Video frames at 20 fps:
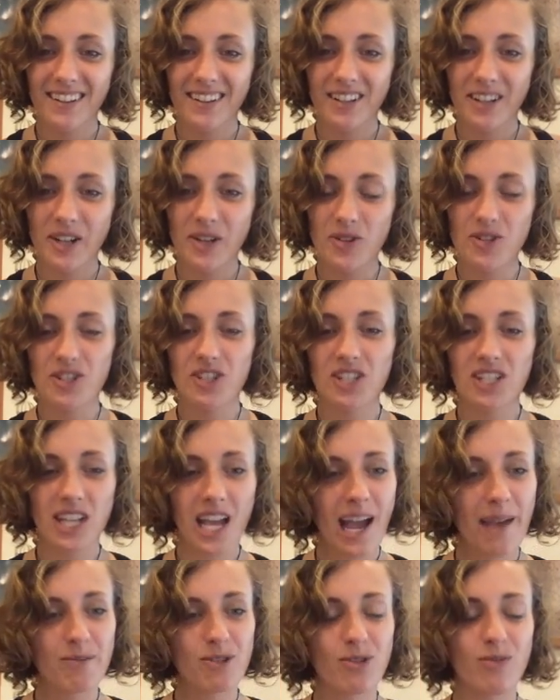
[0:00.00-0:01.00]
Ocean
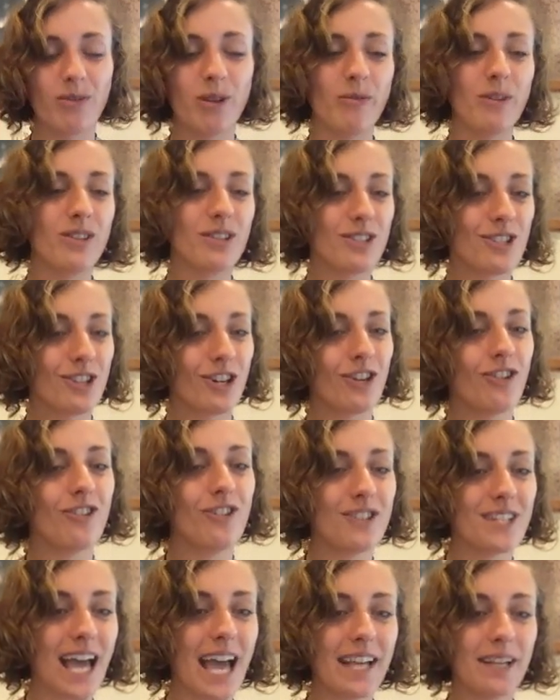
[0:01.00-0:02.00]
time, swimming with the
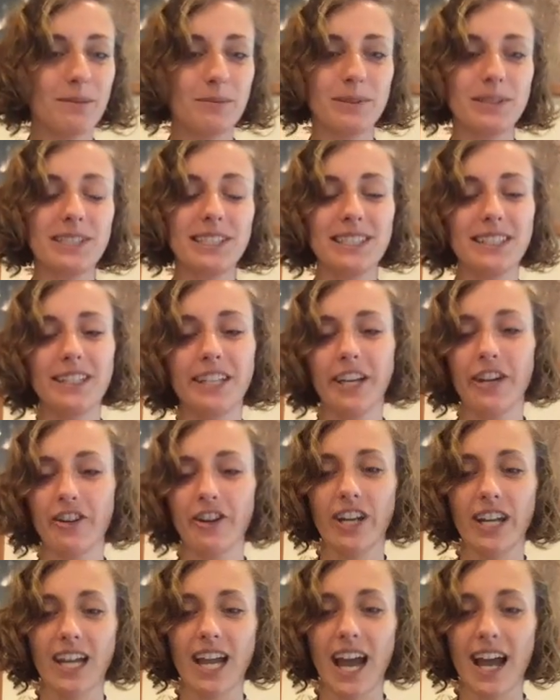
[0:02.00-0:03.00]
turtles. I completely
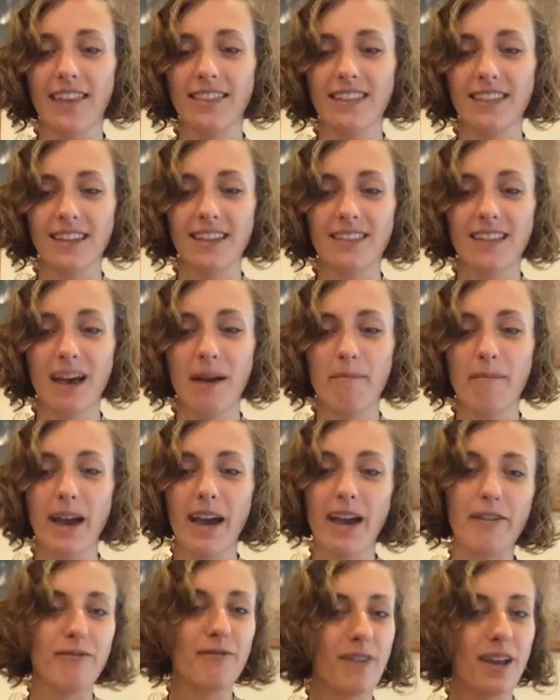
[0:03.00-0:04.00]
agree. I think that
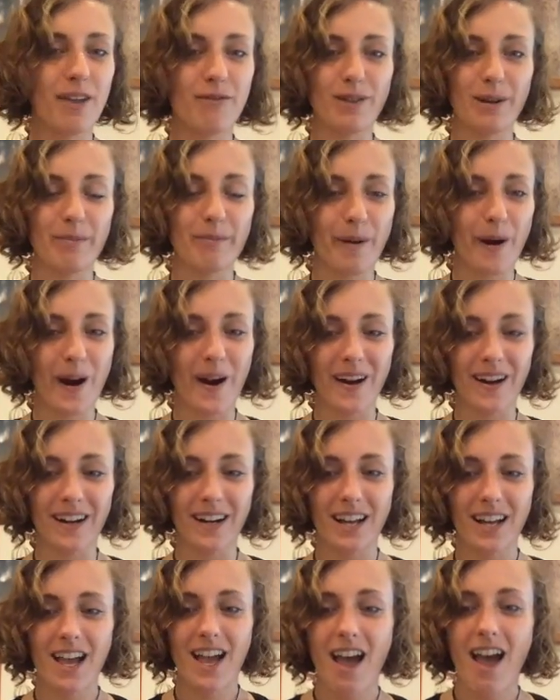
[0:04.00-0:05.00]
my favorite
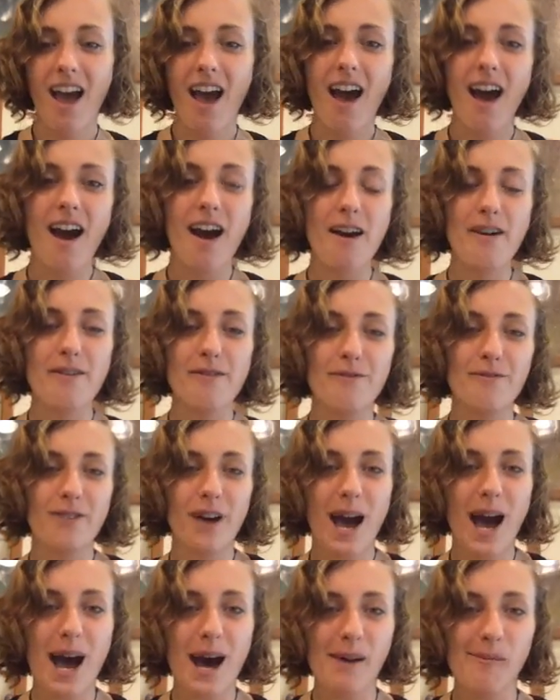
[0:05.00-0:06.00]
part of
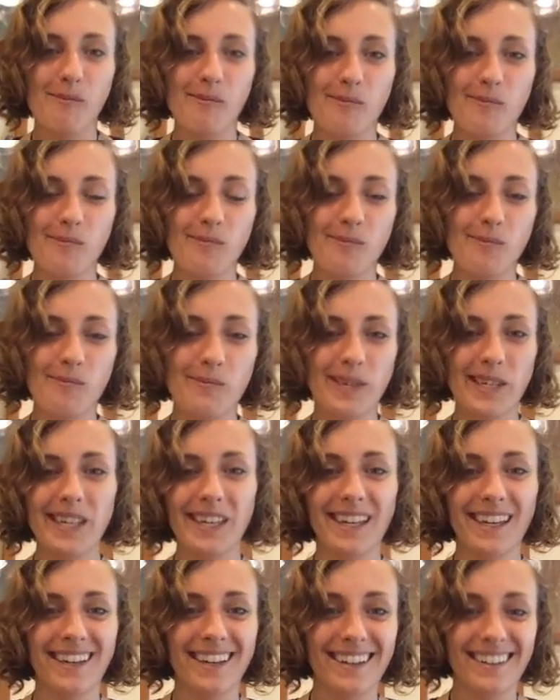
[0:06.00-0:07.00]

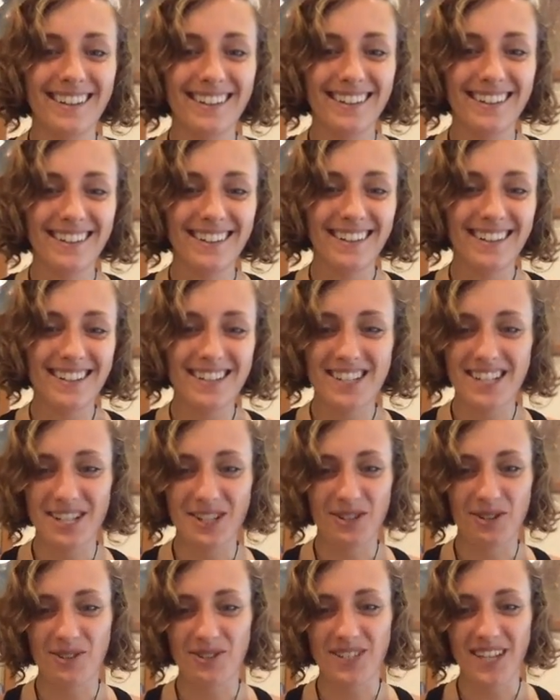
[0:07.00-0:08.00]
being a sea
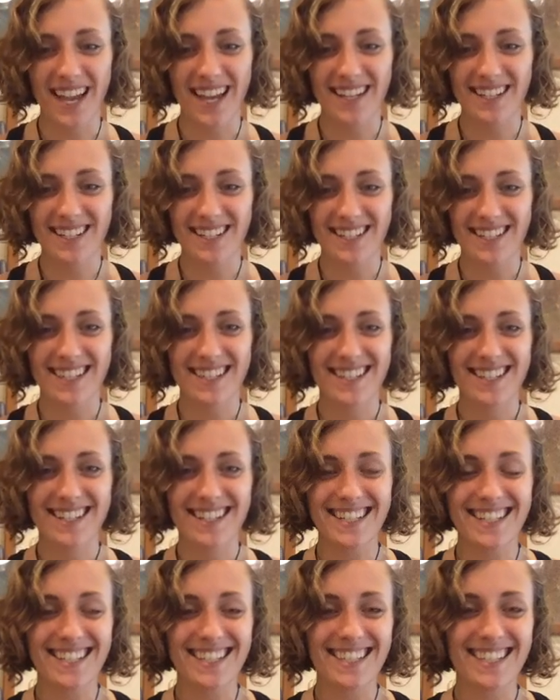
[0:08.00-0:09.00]
turtle scientist
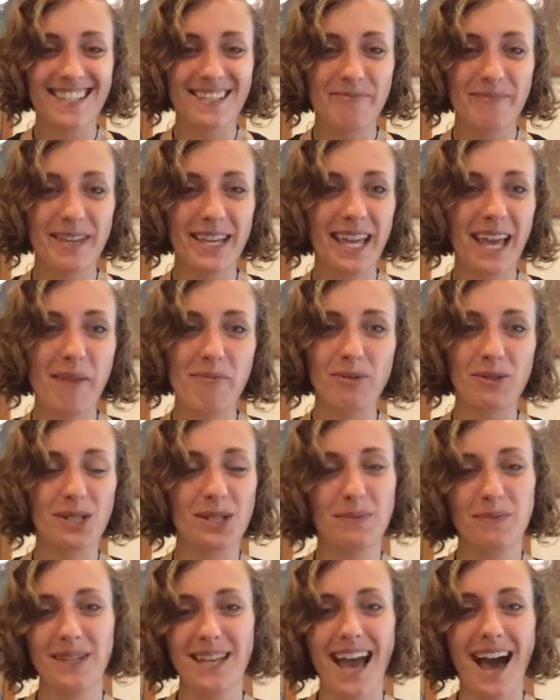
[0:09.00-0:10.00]
is being able
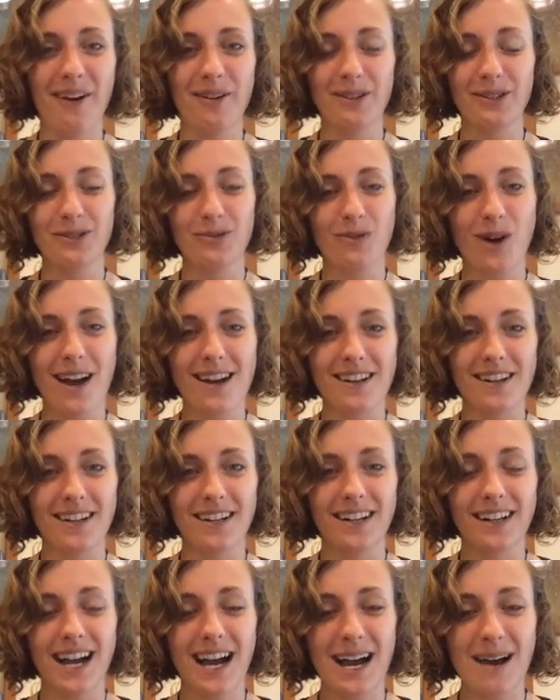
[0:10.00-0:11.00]
to be out in the
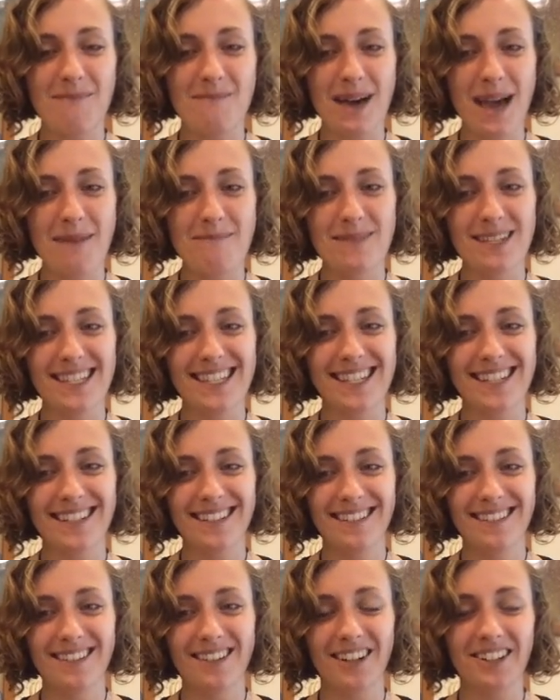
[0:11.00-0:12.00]
water. I miss
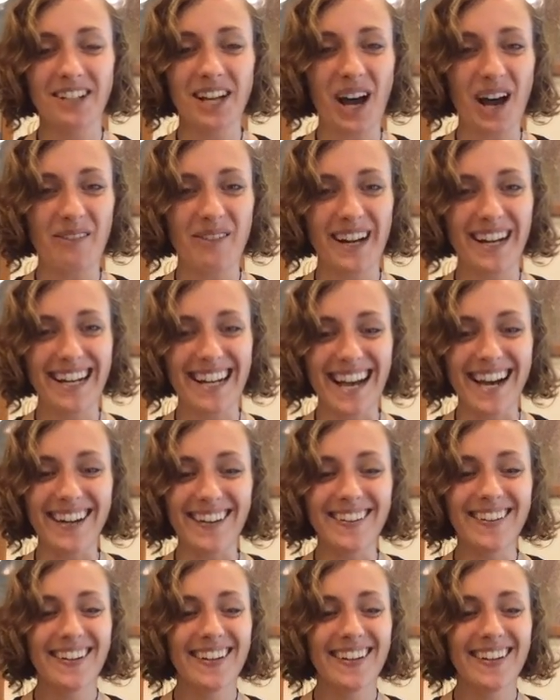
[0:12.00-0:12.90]
it a lot right now.